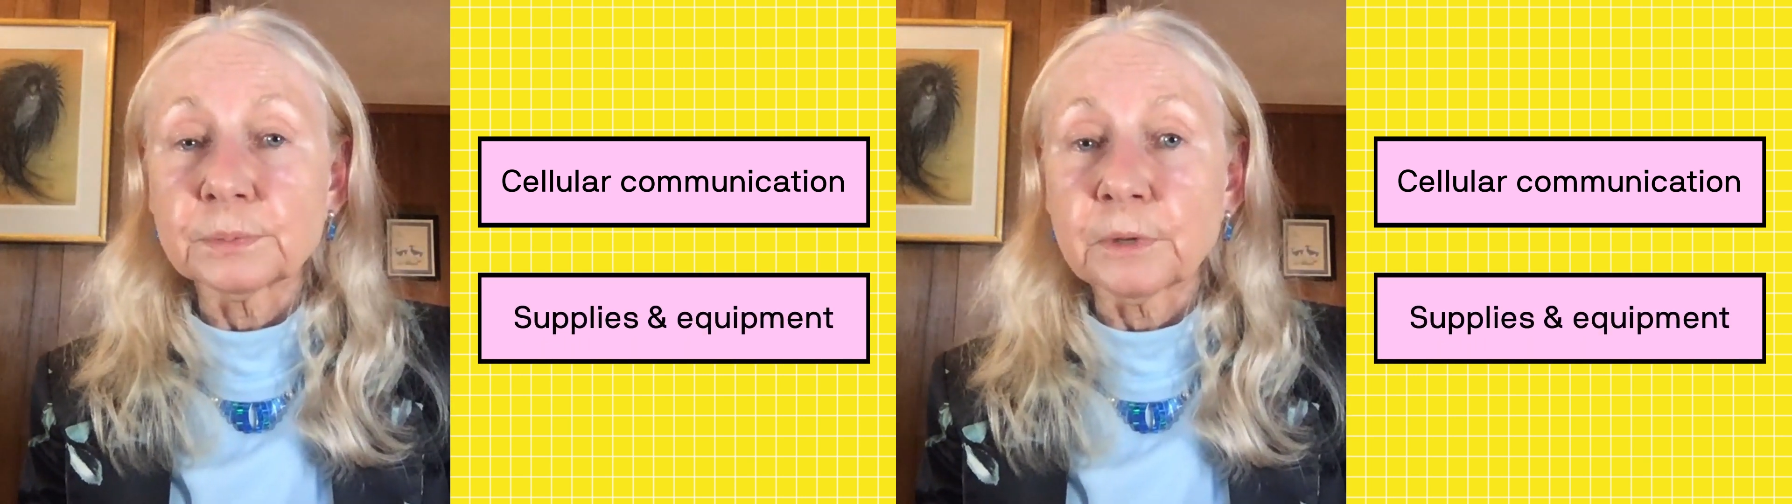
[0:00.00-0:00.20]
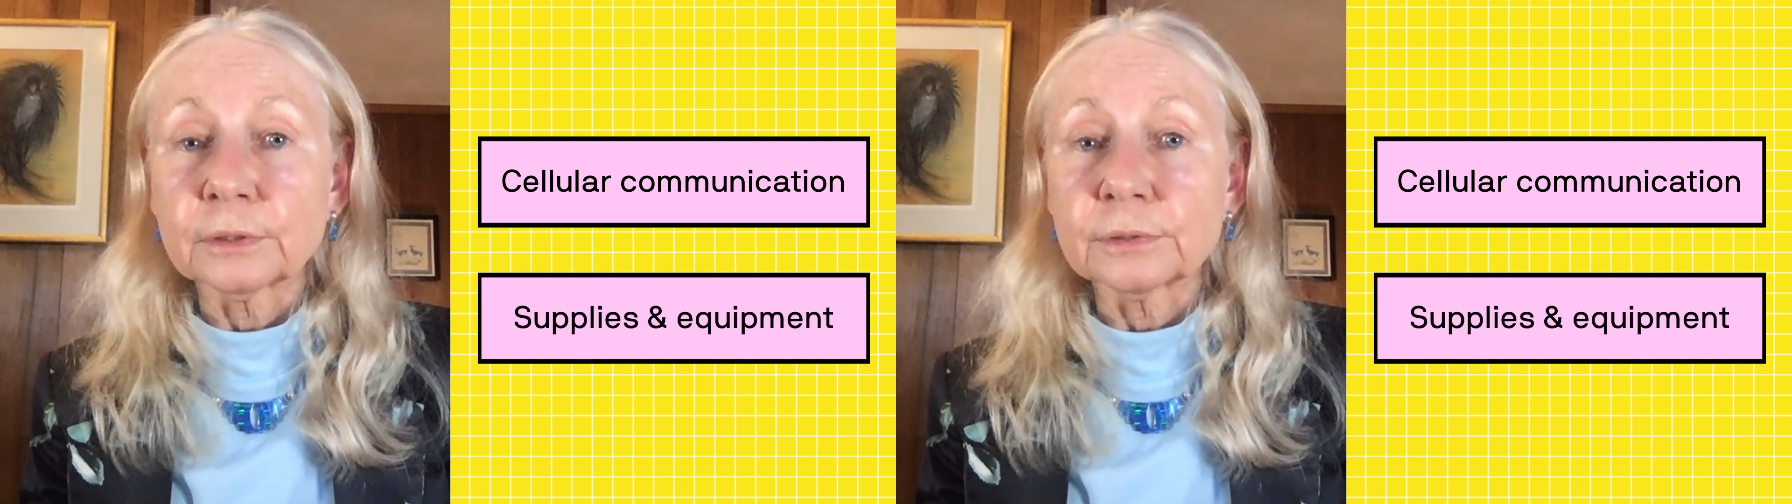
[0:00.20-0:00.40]

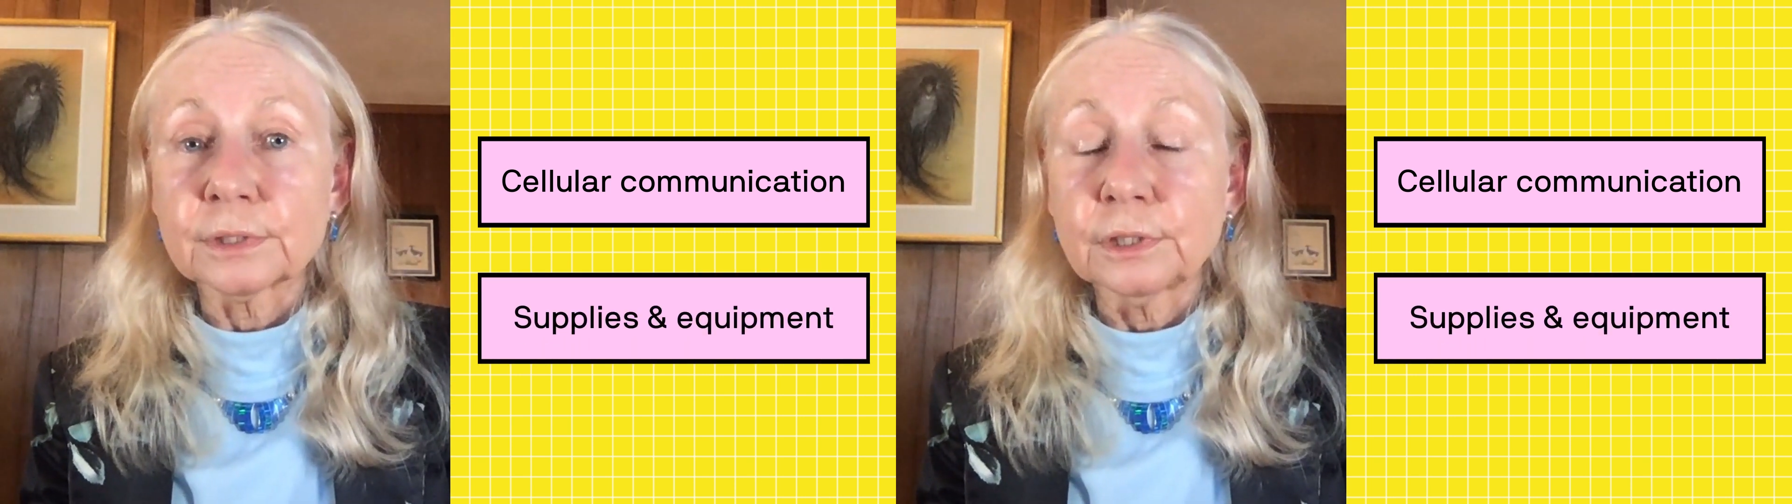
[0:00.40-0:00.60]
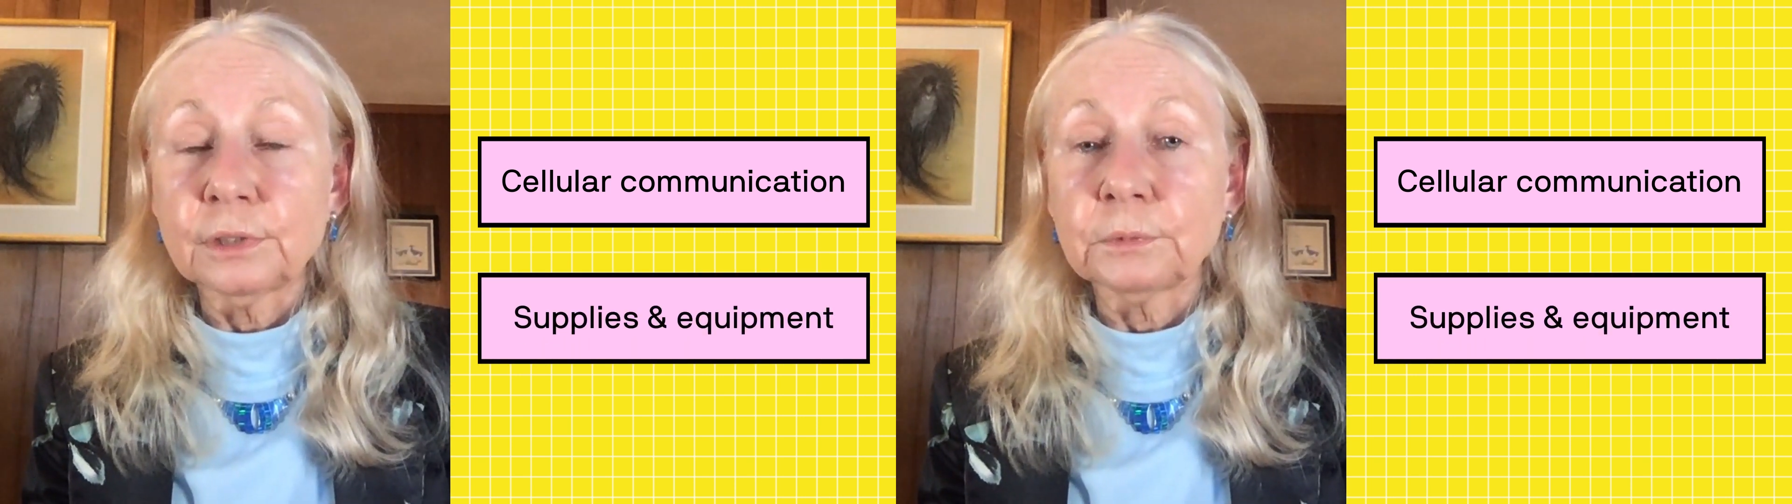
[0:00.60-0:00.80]
responders
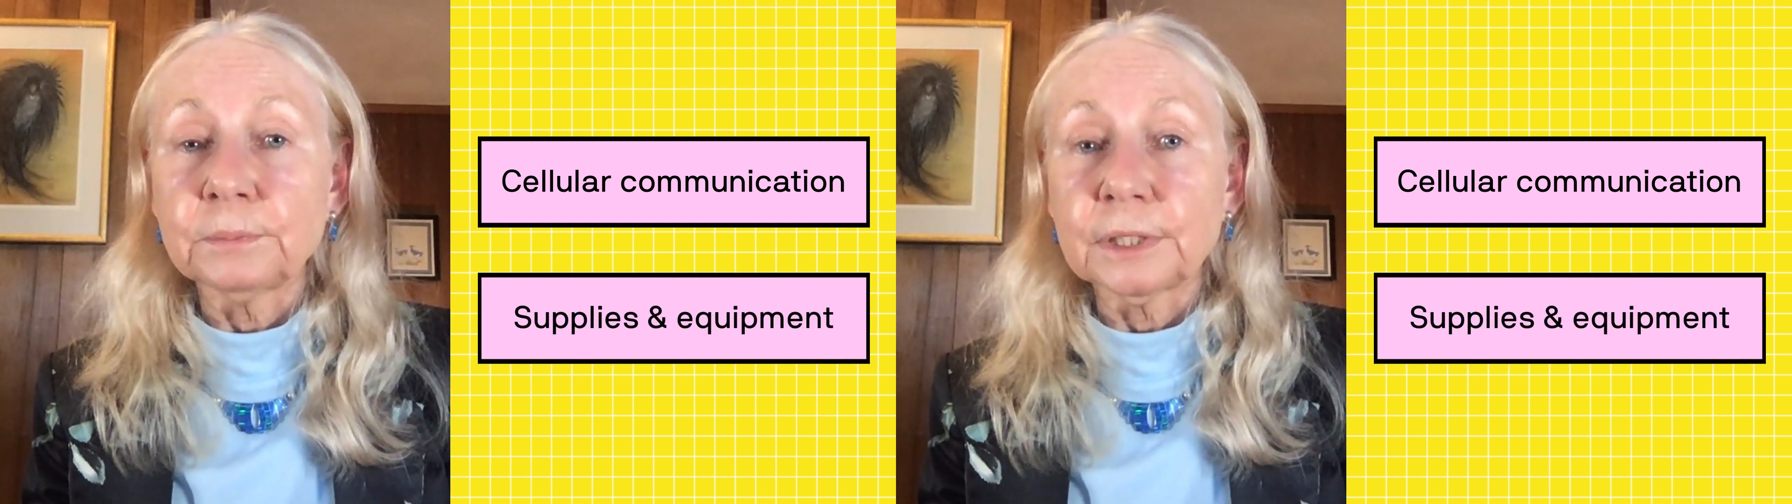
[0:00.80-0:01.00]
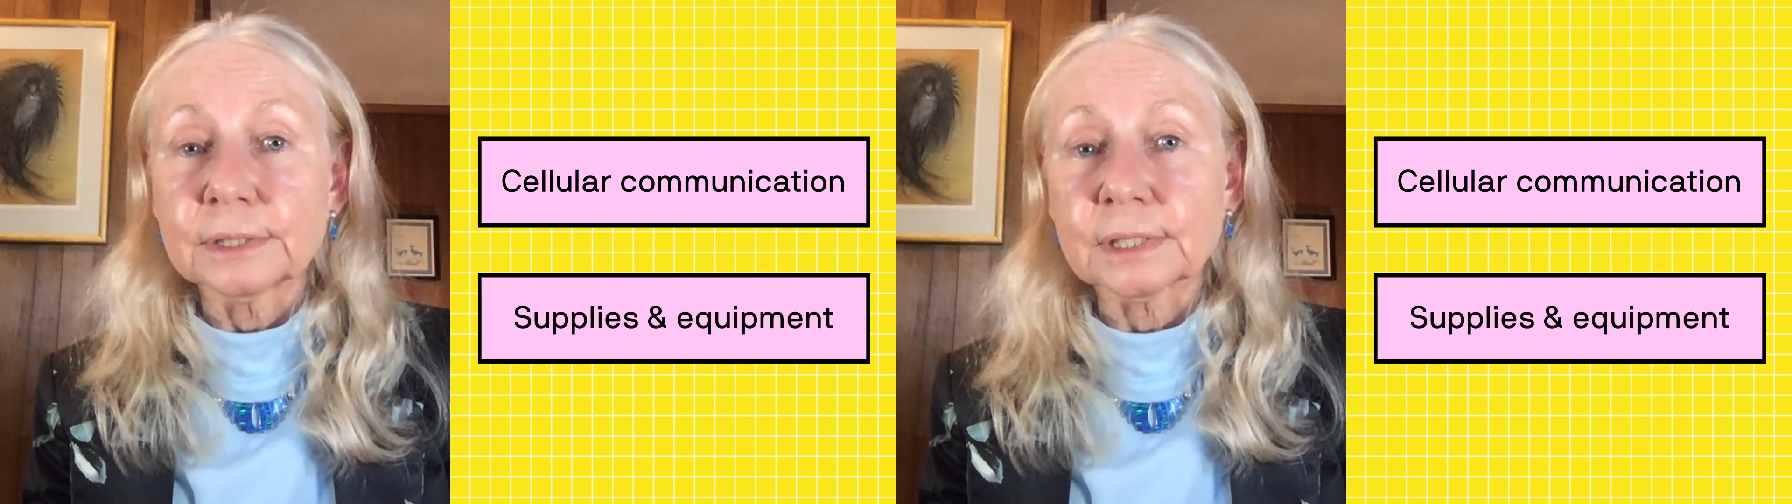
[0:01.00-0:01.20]
and the
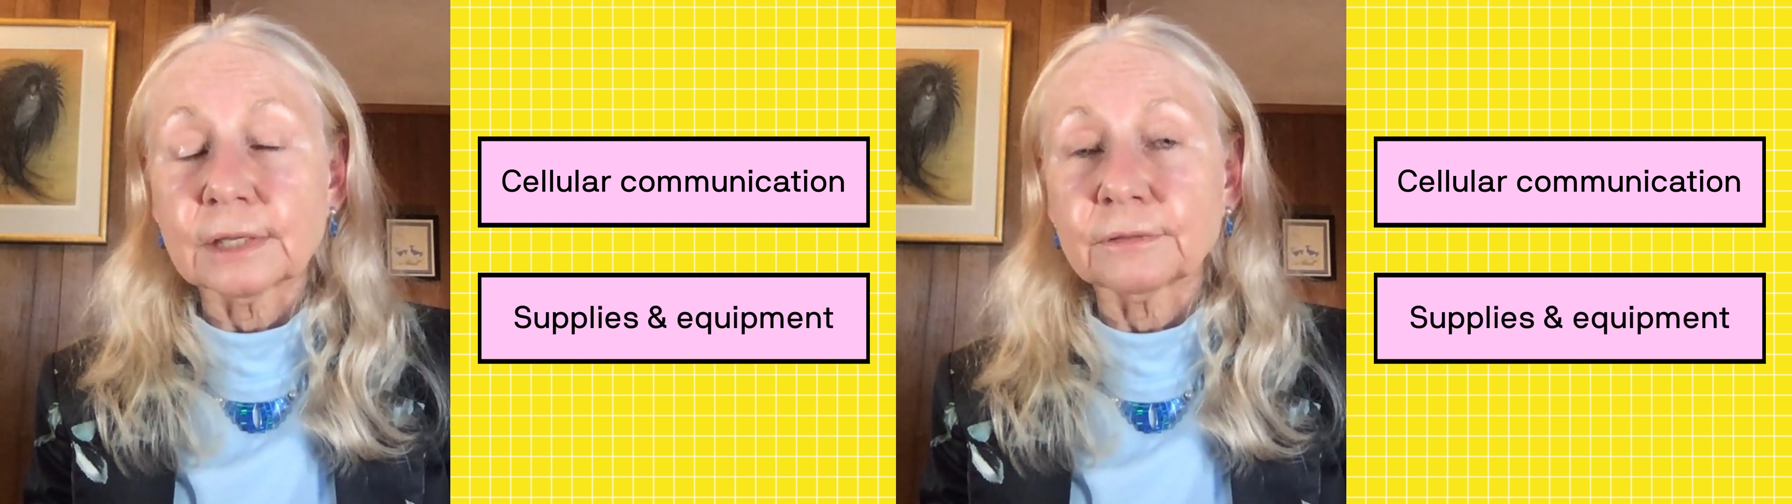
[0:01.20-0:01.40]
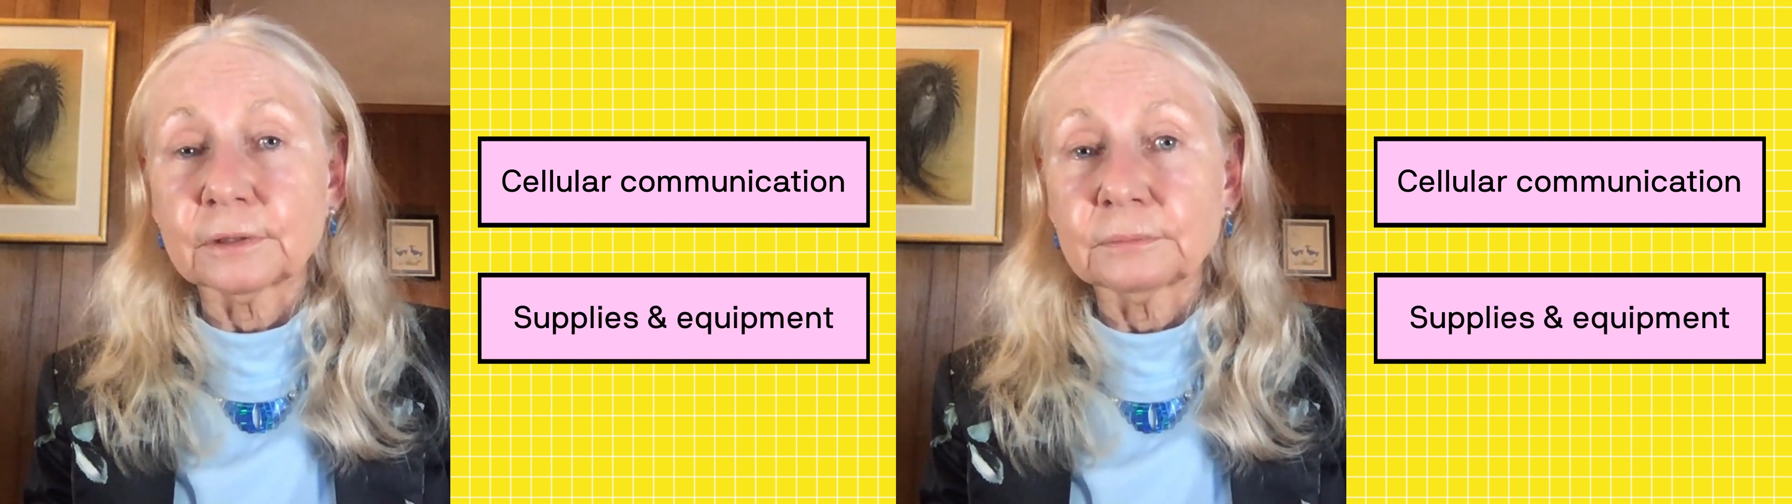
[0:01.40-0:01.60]
human beings
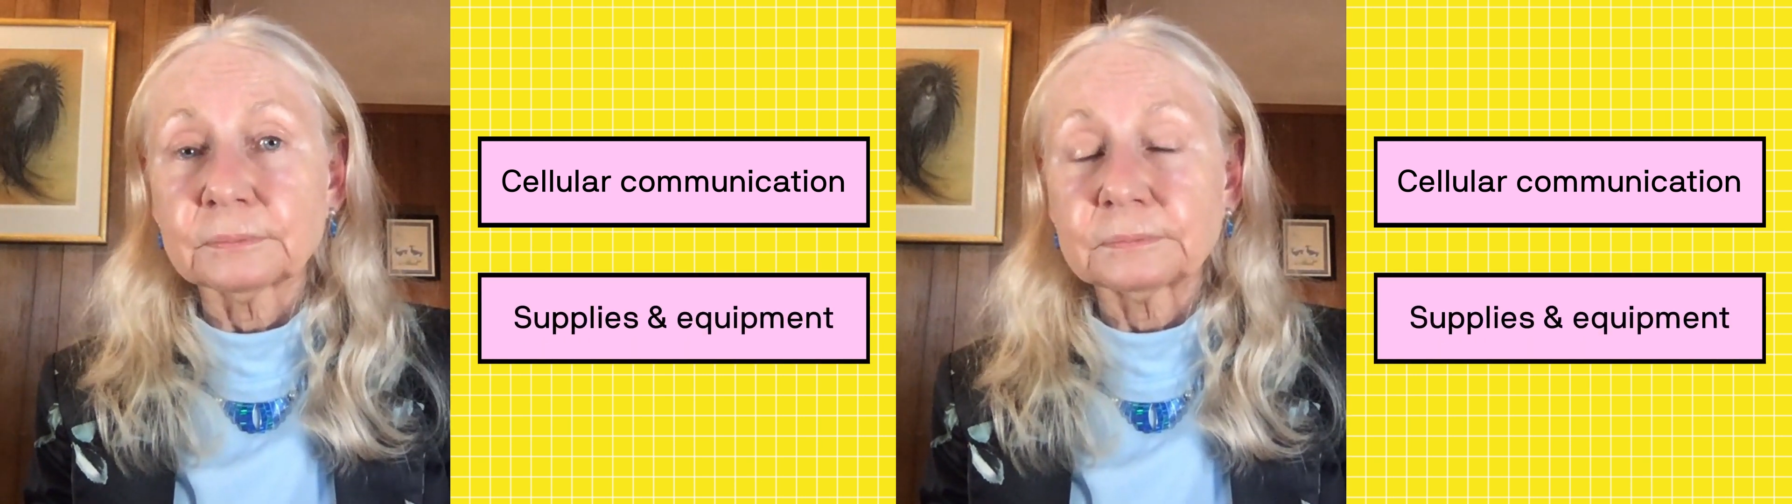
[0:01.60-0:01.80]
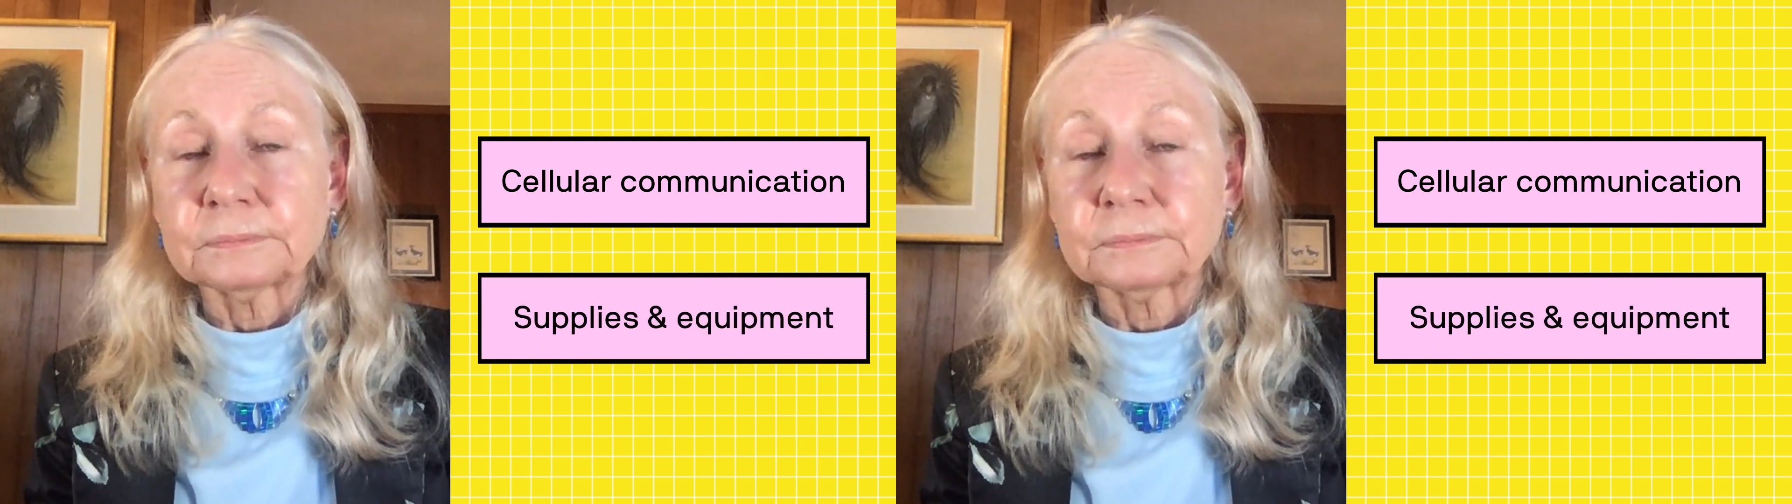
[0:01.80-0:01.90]
get there.